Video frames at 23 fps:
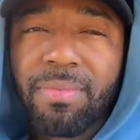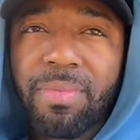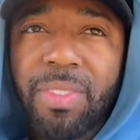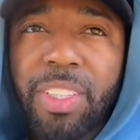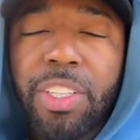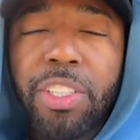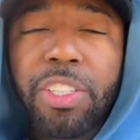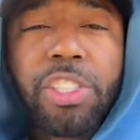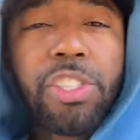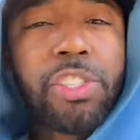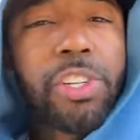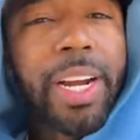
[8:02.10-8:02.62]

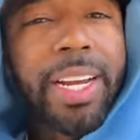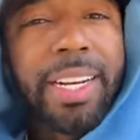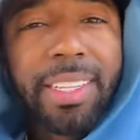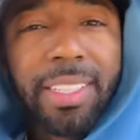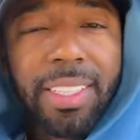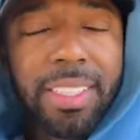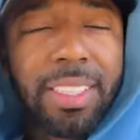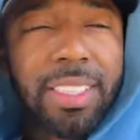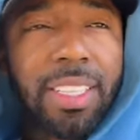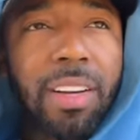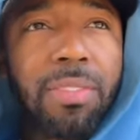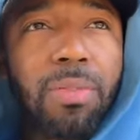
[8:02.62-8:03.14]
you're draining
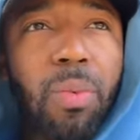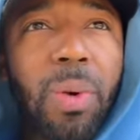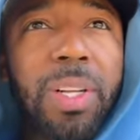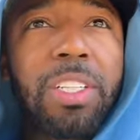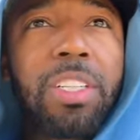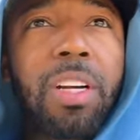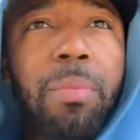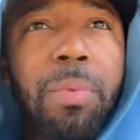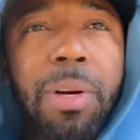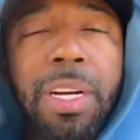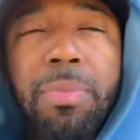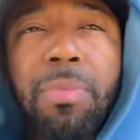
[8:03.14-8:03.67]
yourself when you
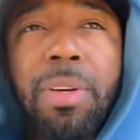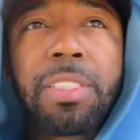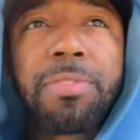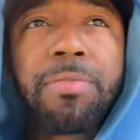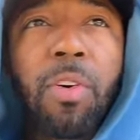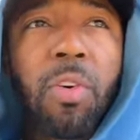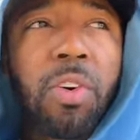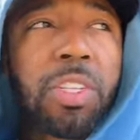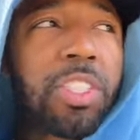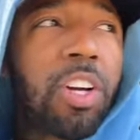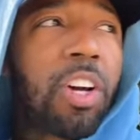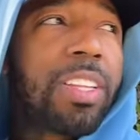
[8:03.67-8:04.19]
could pretty much
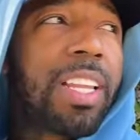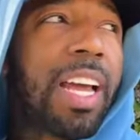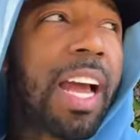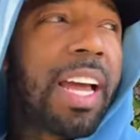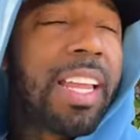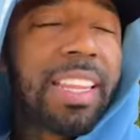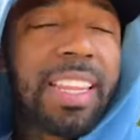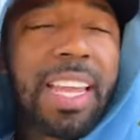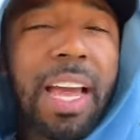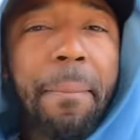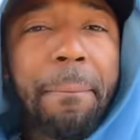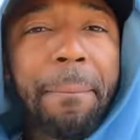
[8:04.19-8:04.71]
focus on
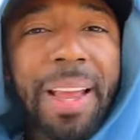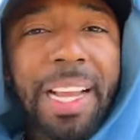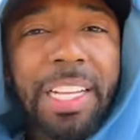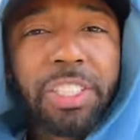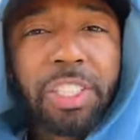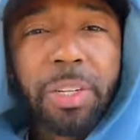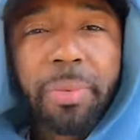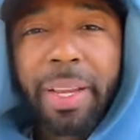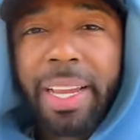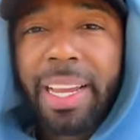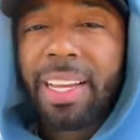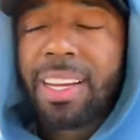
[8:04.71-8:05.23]
that that
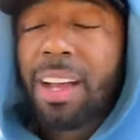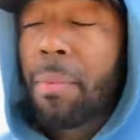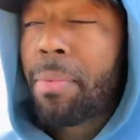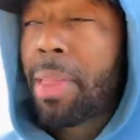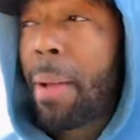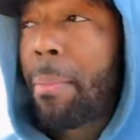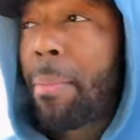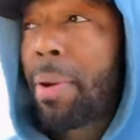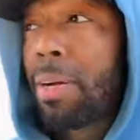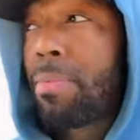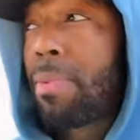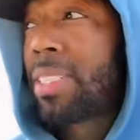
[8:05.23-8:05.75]
mainstream income
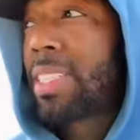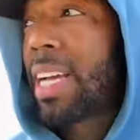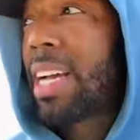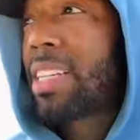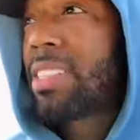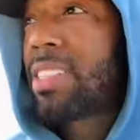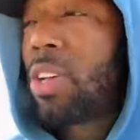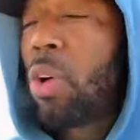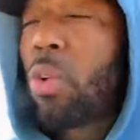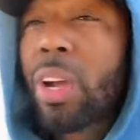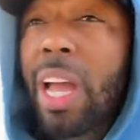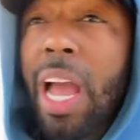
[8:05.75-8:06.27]
that pretty much has
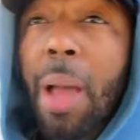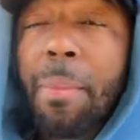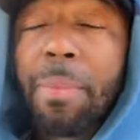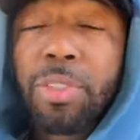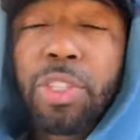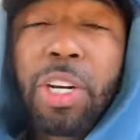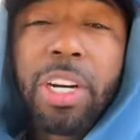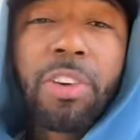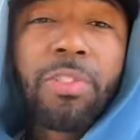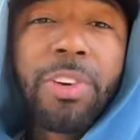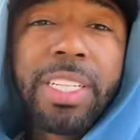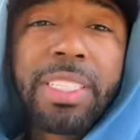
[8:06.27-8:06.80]
no cap and
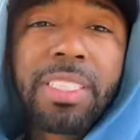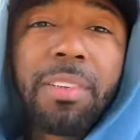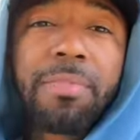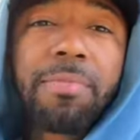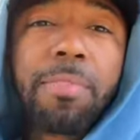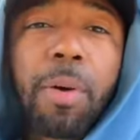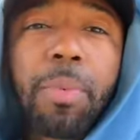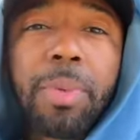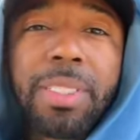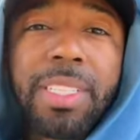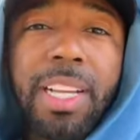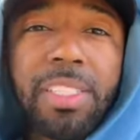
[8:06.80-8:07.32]
trying to reach the
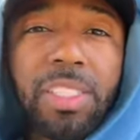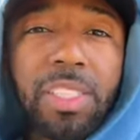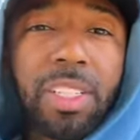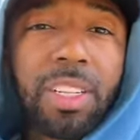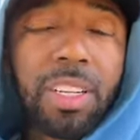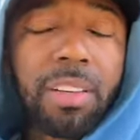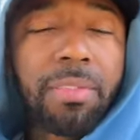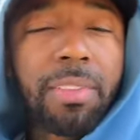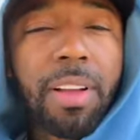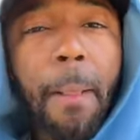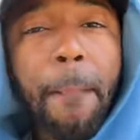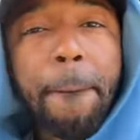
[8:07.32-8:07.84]
full potential
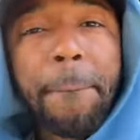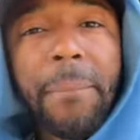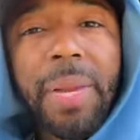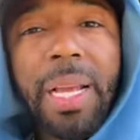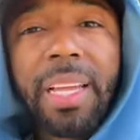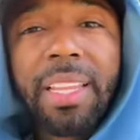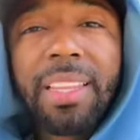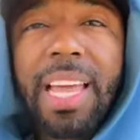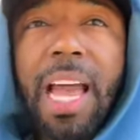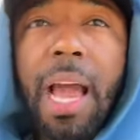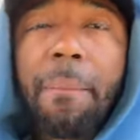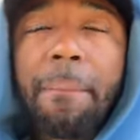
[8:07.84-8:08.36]
of
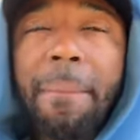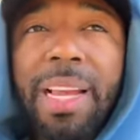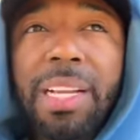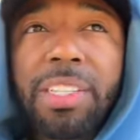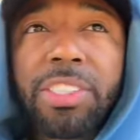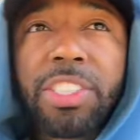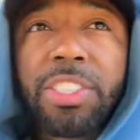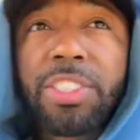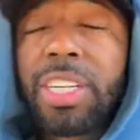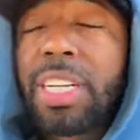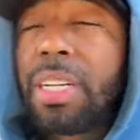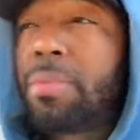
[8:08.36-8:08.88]
that
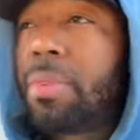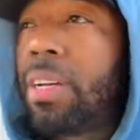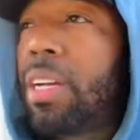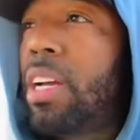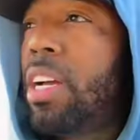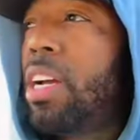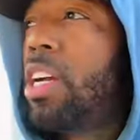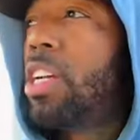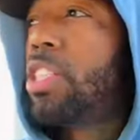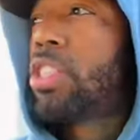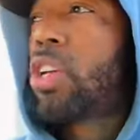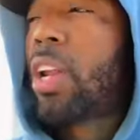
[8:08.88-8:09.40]
mainstream.
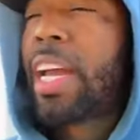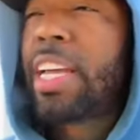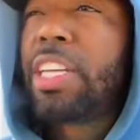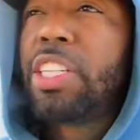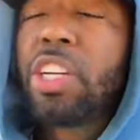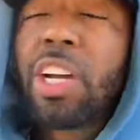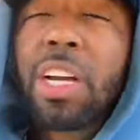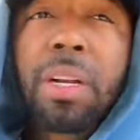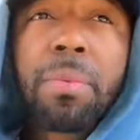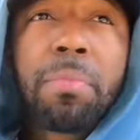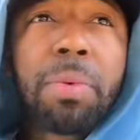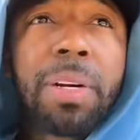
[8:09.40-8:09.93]
So like you
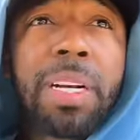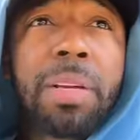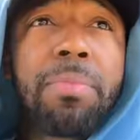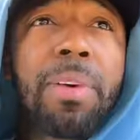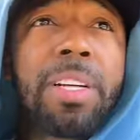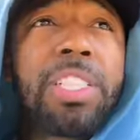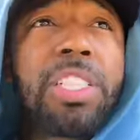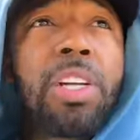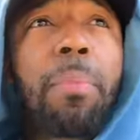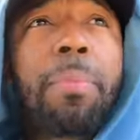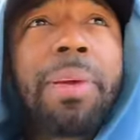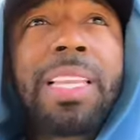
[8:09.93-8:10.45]
could pretty
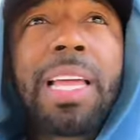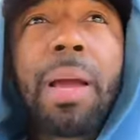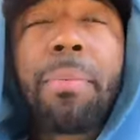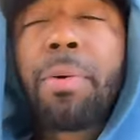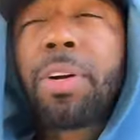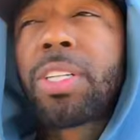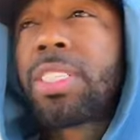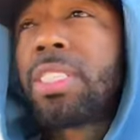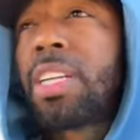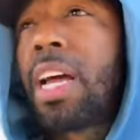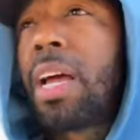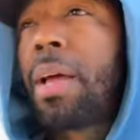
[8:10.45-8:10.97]
much, you know, be that
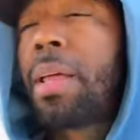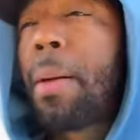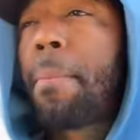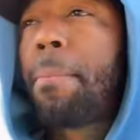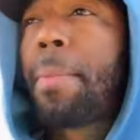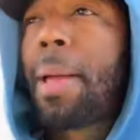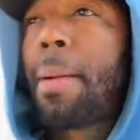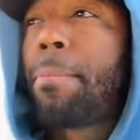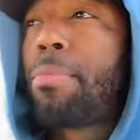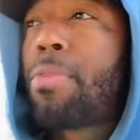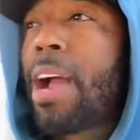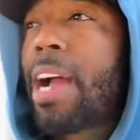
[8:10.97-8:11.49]
person that, that,
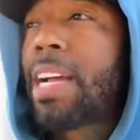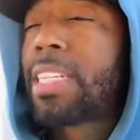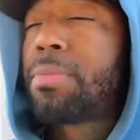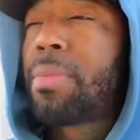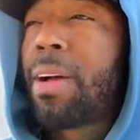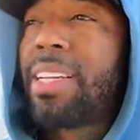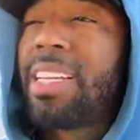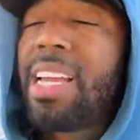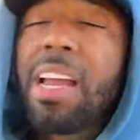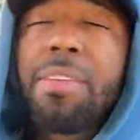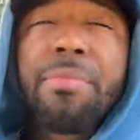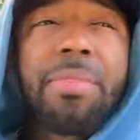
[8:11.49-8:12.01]
that brags
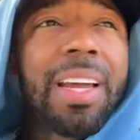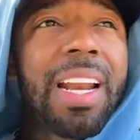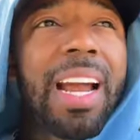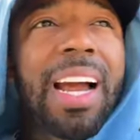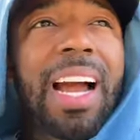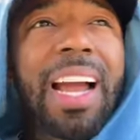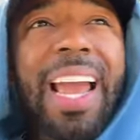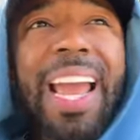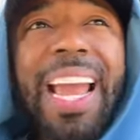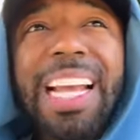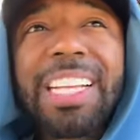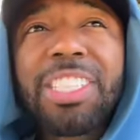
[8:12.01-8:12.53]
about, yeah, man, I
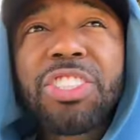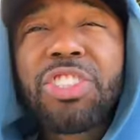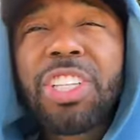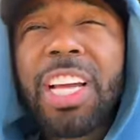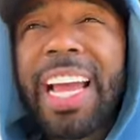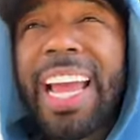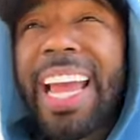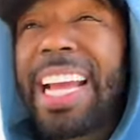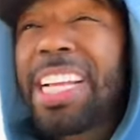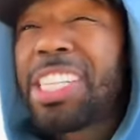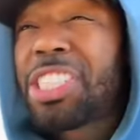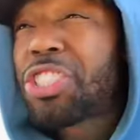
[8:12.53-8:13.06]
got eight
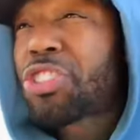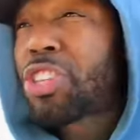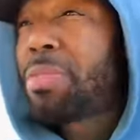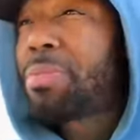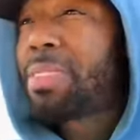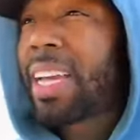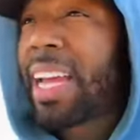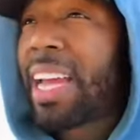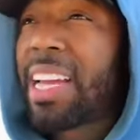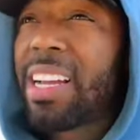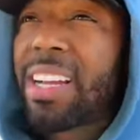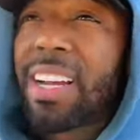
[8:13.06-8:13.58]
eight streams
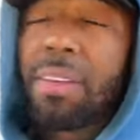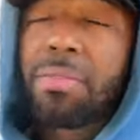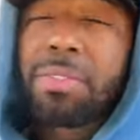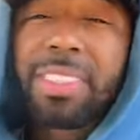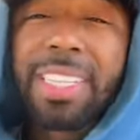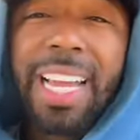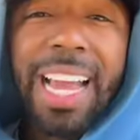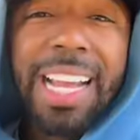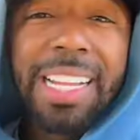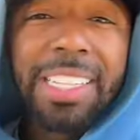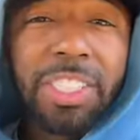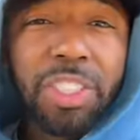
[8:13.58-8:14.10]
of income,
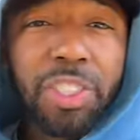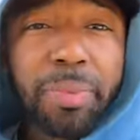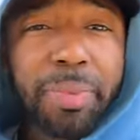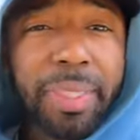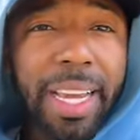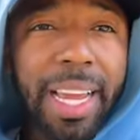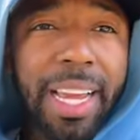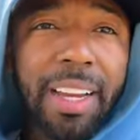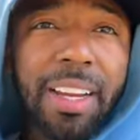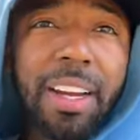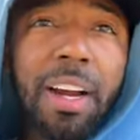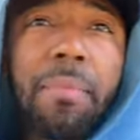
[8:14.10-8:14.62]
ten streams of
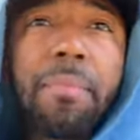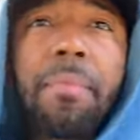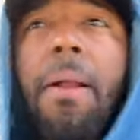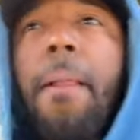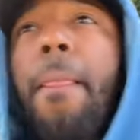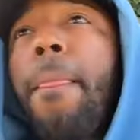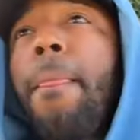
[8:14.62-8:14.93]
income.